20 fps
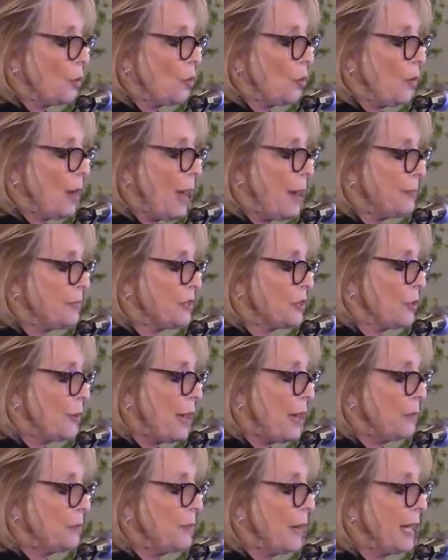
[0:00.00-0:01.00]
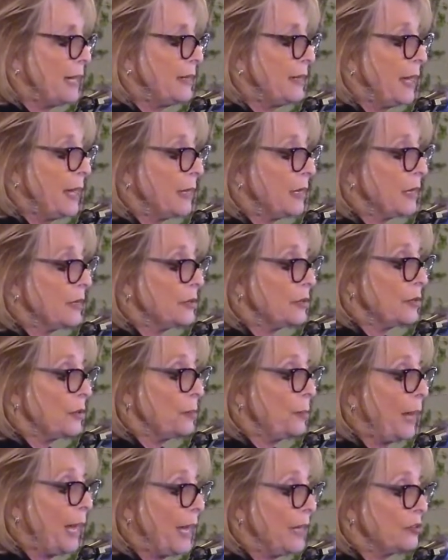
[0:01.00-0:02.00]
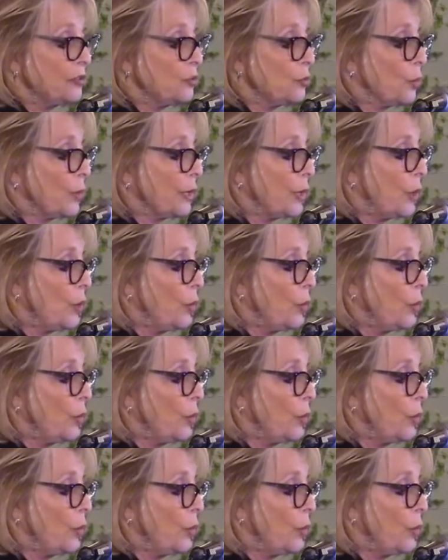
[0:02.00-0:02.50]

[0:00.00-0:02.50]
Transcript: wrapped around my neck under the patchwork